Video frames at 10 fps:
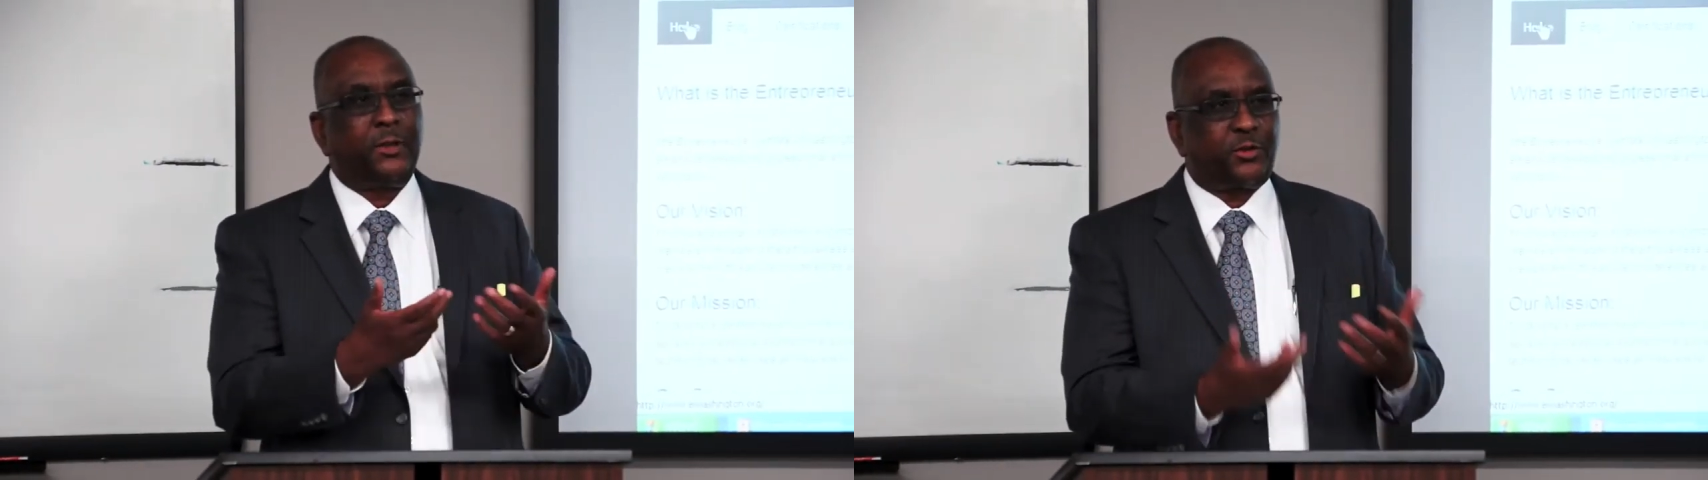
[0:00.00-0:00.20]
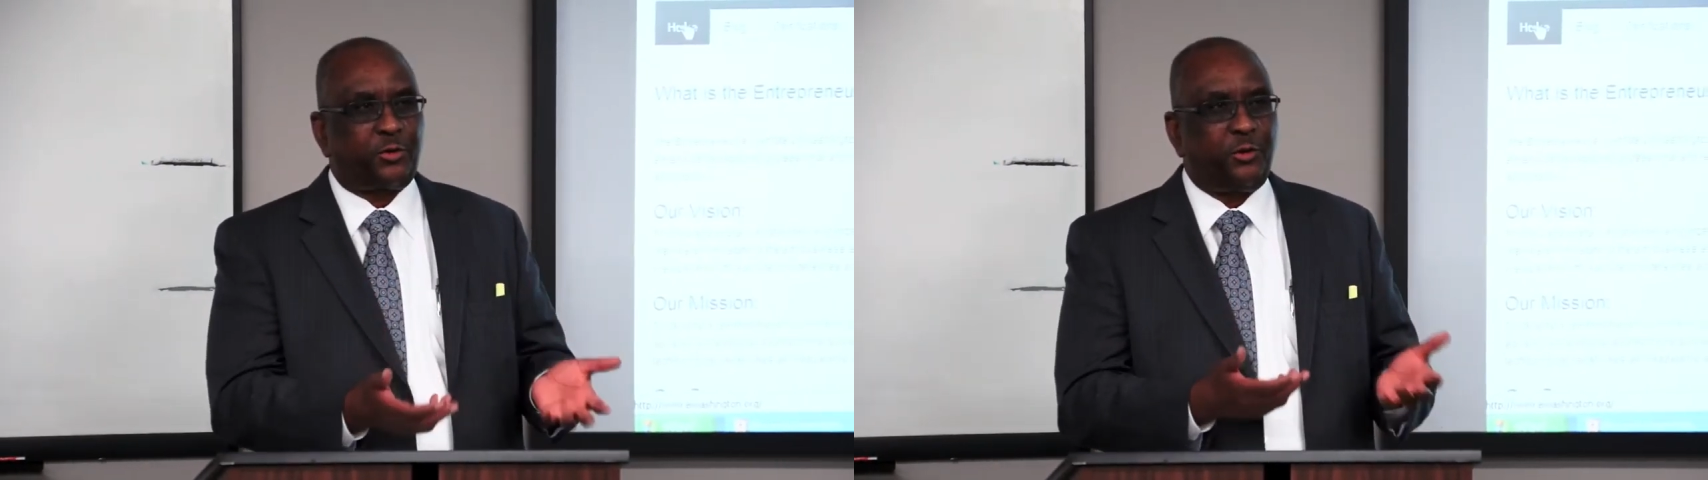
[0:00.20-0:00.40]

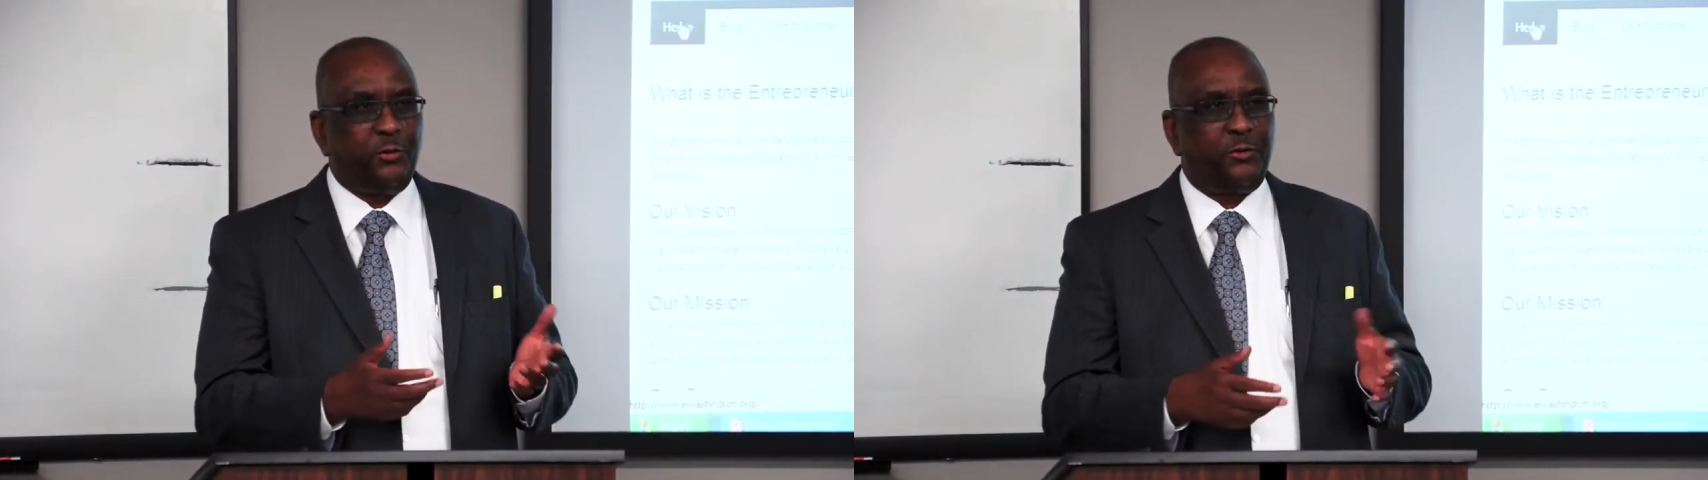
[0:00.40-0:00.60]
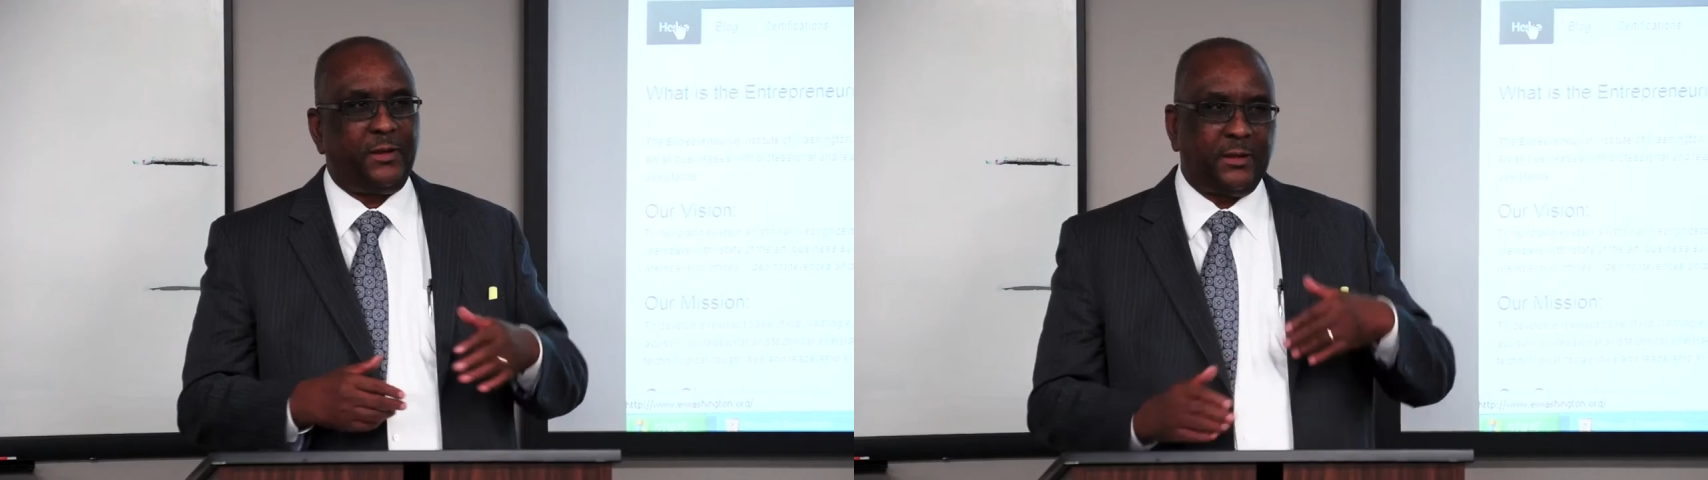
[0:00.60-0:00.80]
the
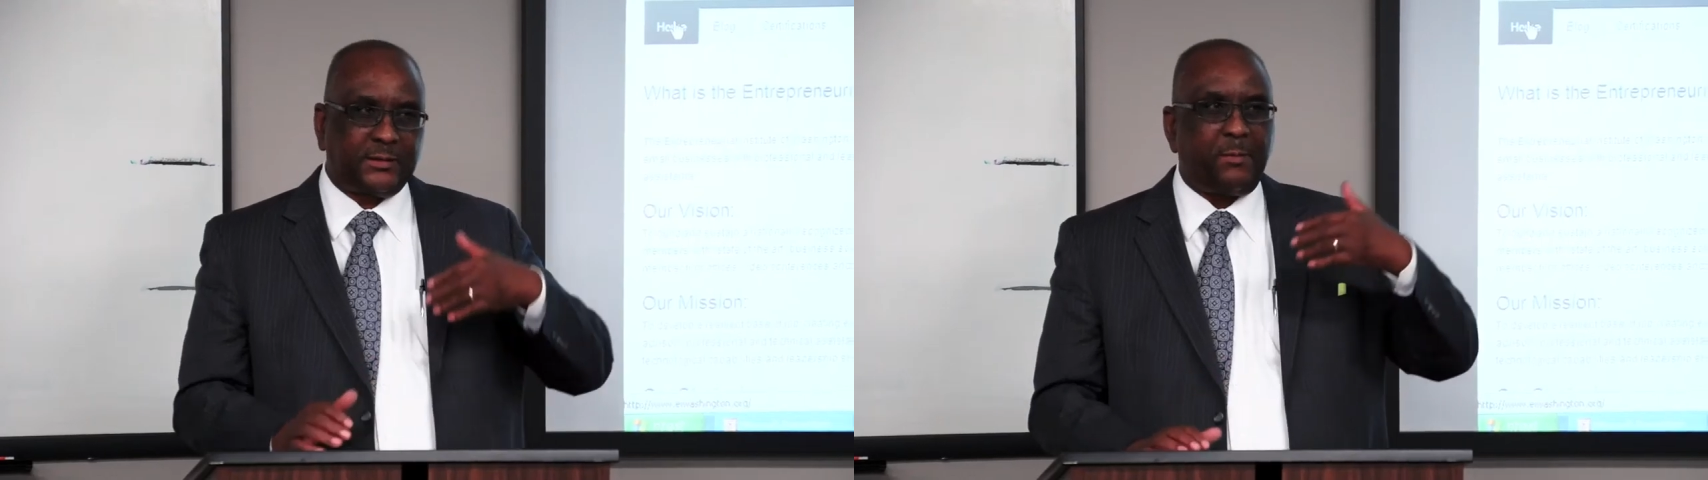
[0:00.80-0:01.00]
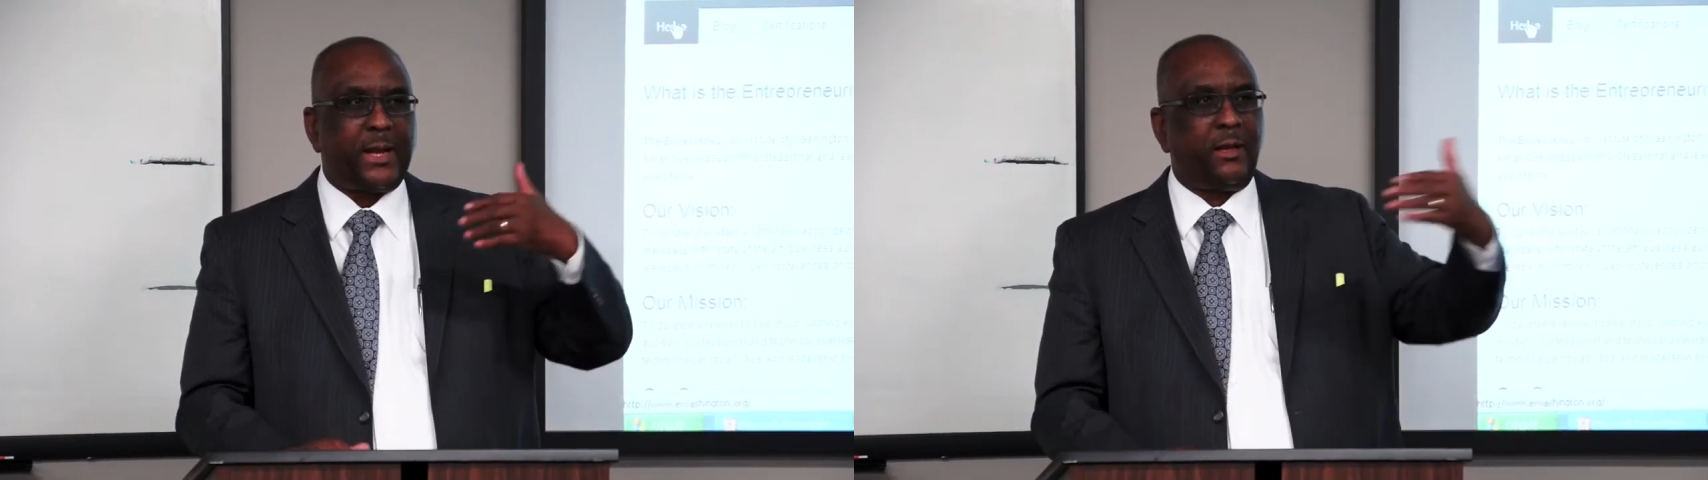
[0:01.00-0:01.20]
truth,
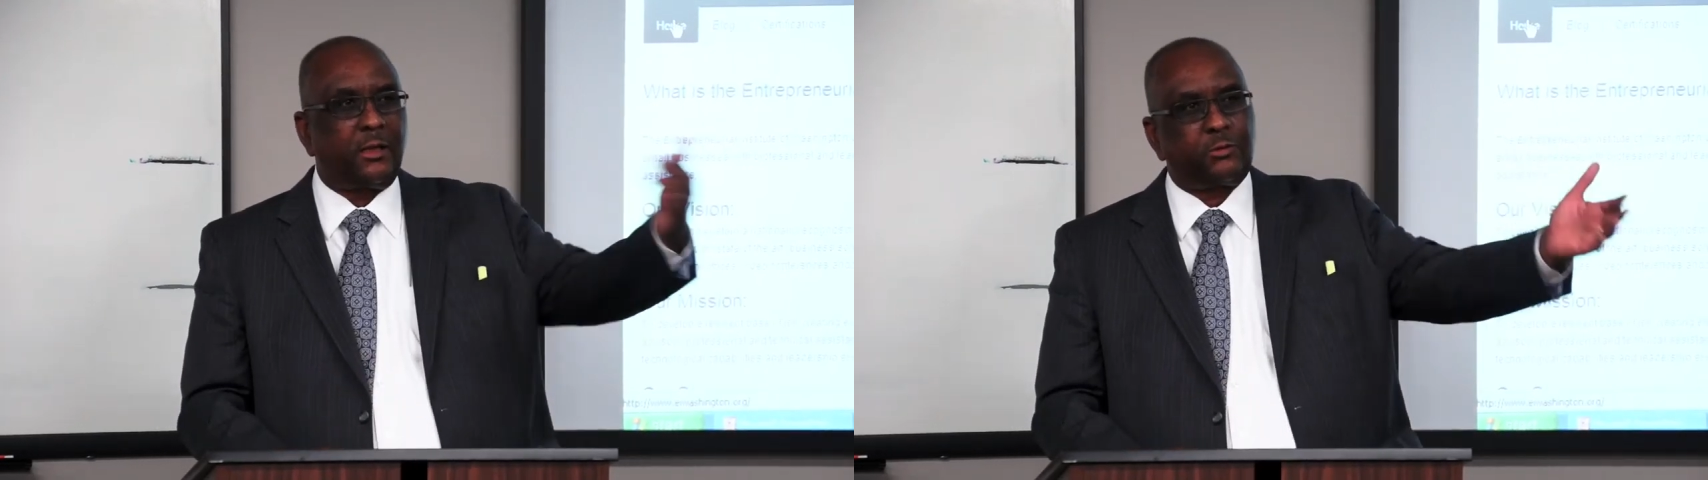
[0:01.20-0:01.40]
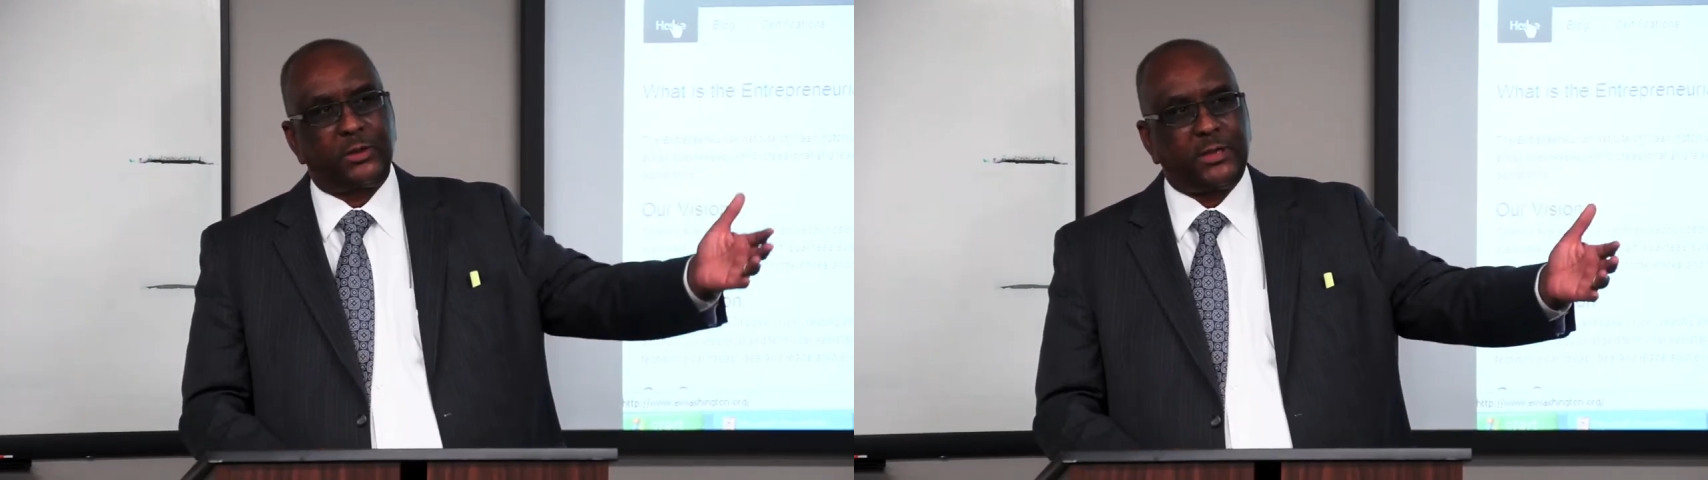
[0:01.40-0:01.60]
somebody
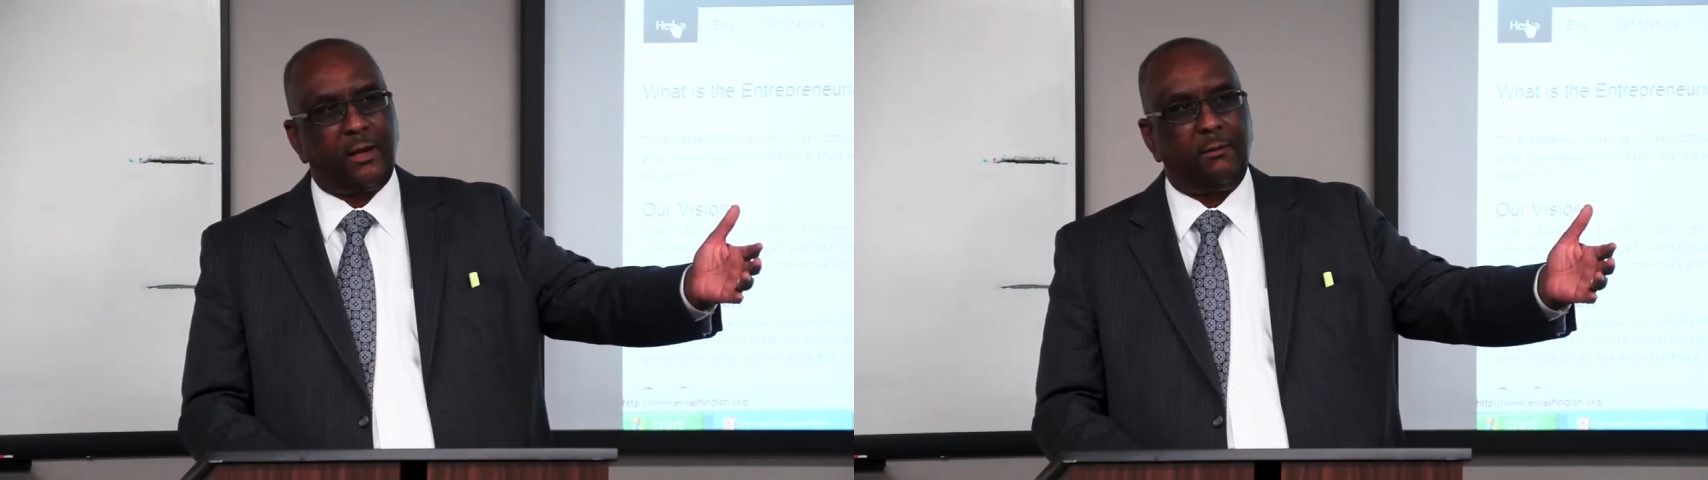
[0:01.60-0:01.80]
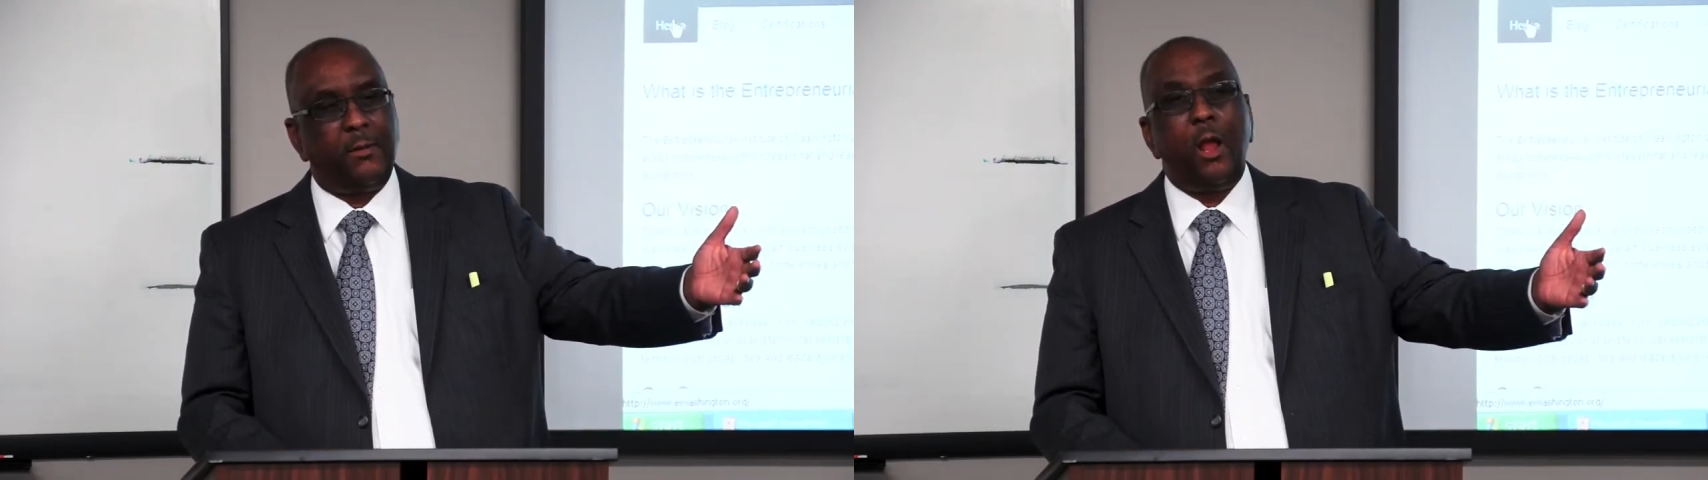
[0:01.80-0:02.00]
else will
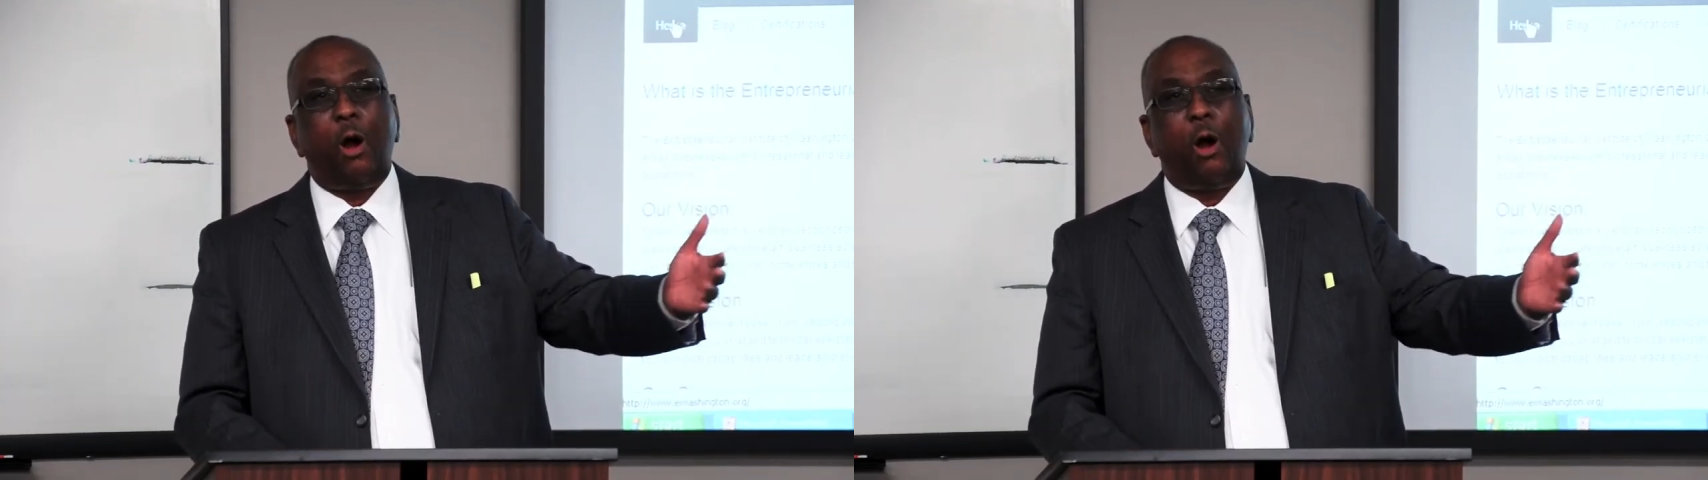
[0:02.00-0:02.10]
tell them,